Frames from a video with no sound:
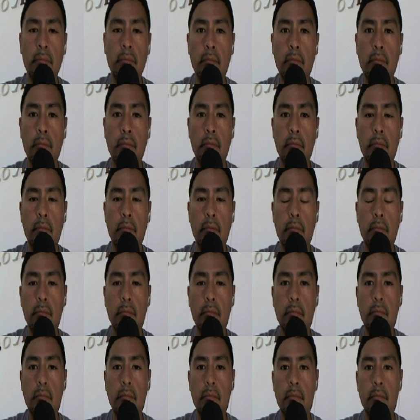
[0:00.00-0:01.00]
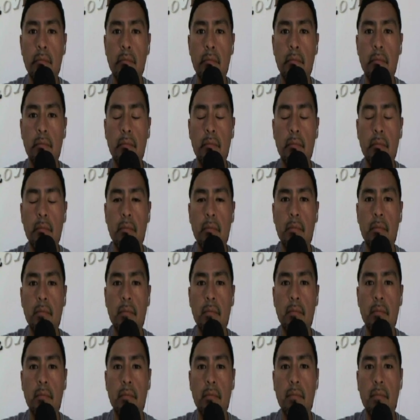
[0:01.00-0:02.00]

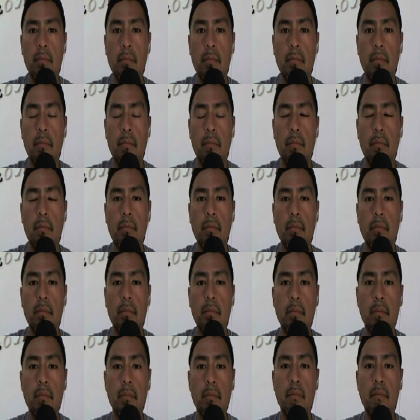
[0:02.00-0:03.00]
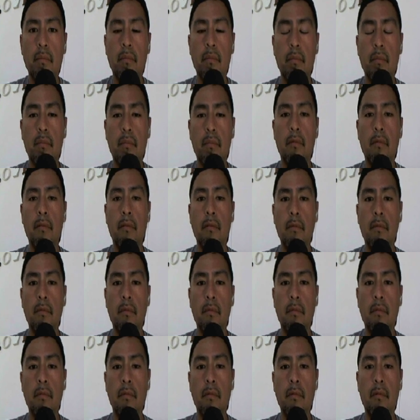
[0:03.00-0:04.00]

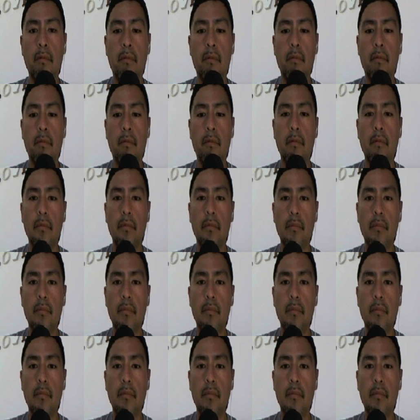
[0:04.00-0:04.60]
(silent)